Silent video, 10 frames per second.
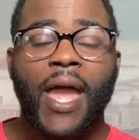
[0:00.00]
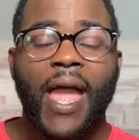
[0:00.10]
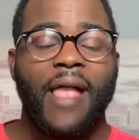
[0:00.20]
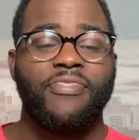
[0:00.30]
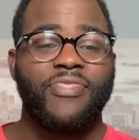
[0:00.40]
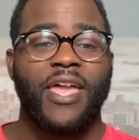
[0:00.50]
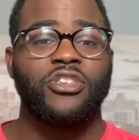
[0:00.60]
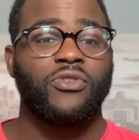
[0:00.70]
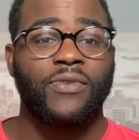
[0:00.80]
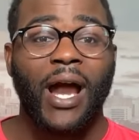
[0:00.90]
and then
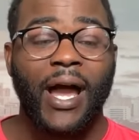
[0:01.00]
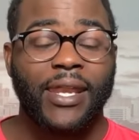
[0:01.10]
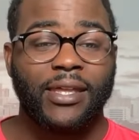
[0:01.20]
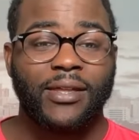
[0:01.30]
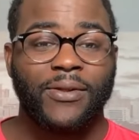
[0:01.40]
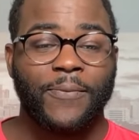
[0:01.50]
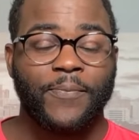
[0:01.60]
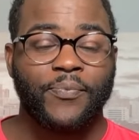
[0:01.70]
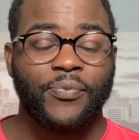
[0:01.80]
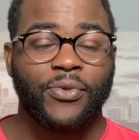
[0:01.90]
you've got it.
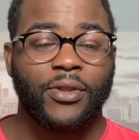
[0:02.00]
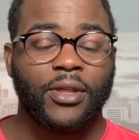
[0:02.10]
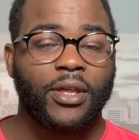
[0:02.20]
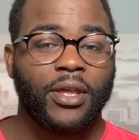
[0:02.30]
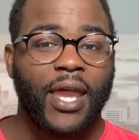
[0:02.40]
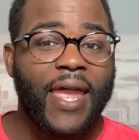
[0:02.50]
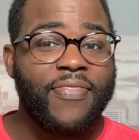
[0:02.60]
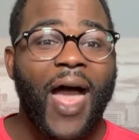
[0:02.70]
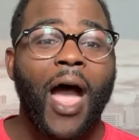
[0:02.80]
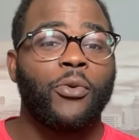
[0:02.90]

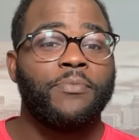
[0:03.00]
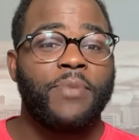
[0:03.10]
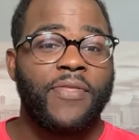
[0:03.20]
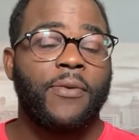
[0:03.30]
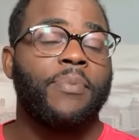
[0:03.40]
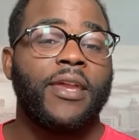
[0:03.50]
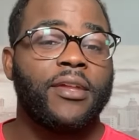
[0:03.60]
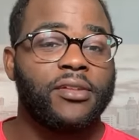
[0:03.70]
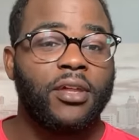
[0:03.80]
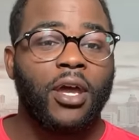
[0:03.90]
And that would be the
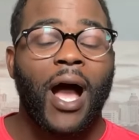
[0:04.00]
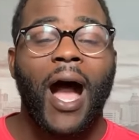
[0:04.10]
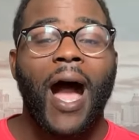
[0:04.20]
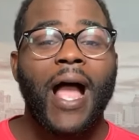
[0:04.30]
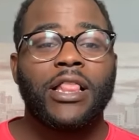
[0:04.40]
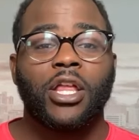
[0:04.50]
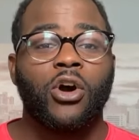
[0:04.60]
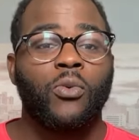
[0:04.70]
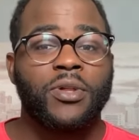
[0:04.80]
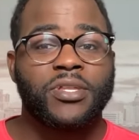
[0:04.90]
piece. A
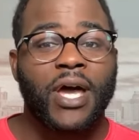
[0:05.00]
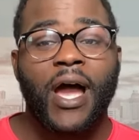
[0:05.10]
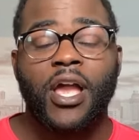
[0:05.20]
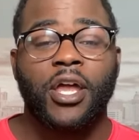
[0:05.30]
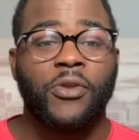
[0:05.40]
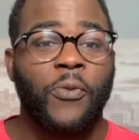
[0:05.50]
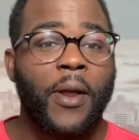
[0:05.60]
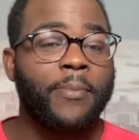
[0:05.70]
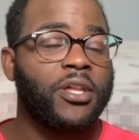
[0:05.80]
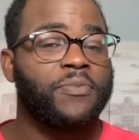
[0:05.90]
high-low with Zion and
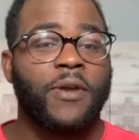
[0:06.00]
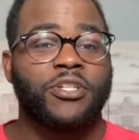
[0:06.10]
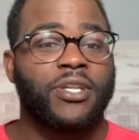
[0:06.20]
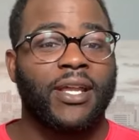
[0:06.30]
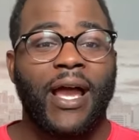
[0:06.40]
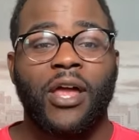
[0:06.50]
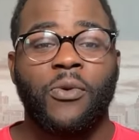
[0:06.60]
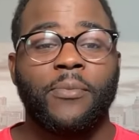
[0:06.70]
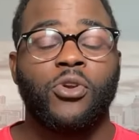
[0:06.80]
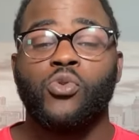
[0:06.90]
Wemby, especially a guy in
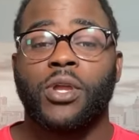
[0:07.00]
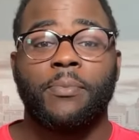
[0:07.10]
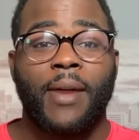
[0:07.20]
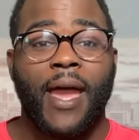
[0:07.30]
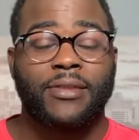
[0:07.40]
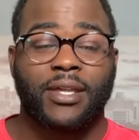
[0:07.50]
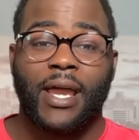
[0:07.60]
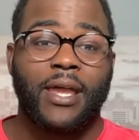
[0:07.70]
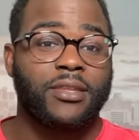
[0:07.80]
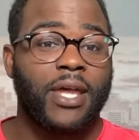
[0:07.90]
Wemby who can pass, a
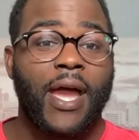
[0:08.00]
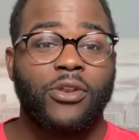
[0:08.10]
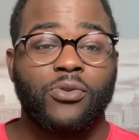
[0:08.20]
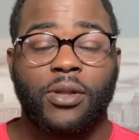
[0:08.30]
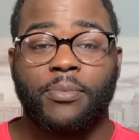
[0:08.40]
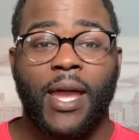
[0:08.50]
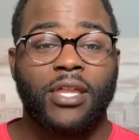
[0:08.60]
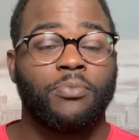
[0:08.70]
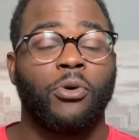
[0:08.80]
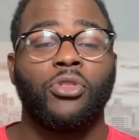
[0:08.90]
guy in Zion who can pass.
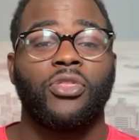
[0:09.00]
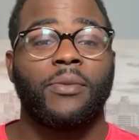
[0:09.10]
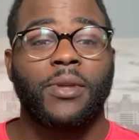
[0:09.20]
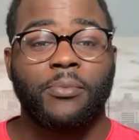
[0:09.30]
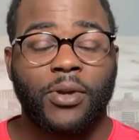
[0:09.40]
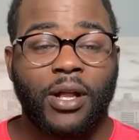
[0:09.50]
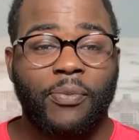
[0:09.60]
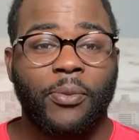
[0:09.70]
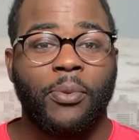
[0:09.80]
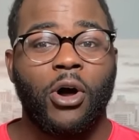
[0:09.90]
Both of them can bring up
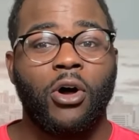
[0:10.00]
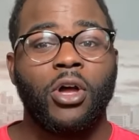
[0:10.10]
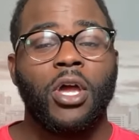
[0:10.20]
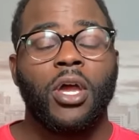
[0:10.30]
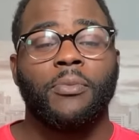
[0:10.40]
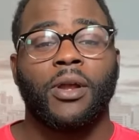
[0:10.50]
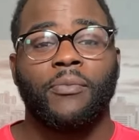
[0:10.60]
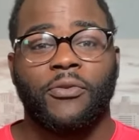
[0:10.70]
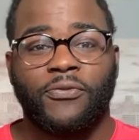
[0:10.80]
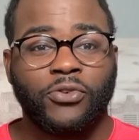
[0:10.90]
the ball, bring up
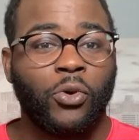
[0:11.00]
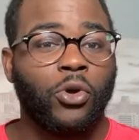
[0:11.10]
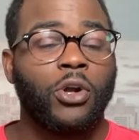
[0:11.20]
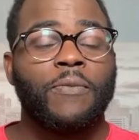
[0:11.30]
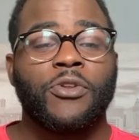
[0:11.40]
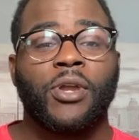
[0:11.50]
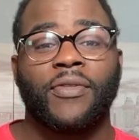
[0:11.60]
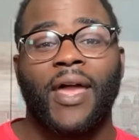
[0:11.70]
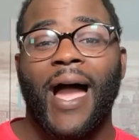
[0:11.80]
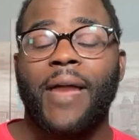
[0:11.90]
the floor. You got
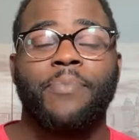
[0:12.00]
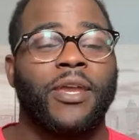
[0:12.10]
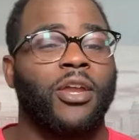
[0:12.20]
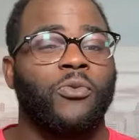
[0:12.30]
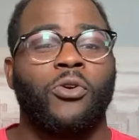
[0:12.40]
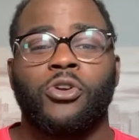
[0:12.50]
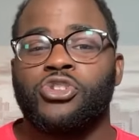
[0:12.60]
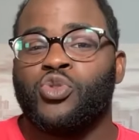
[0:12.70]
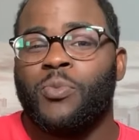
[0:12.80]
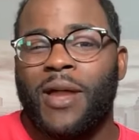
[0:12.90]
the high pick and roll. Could
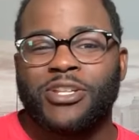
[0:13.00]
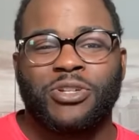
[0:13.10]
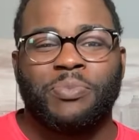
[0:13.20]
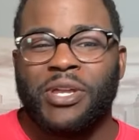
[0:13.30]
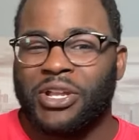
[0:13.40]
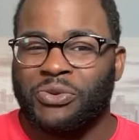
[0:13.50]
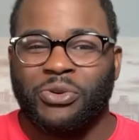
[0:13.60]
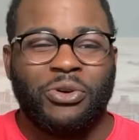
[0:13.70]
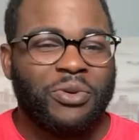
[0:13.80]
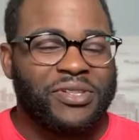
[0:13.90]
you imagine a pick and
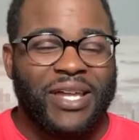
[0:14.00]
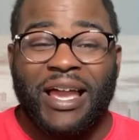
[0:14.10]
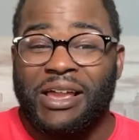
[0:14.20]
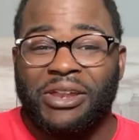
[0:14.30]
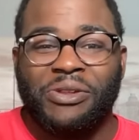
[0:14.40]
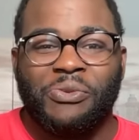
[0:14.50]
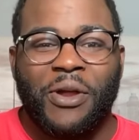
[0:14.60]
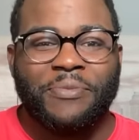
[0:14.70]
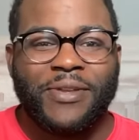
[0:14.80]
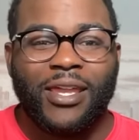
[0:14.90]
roll with Zion and
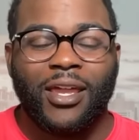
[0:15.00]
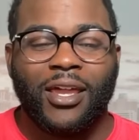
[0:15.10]
Wemby?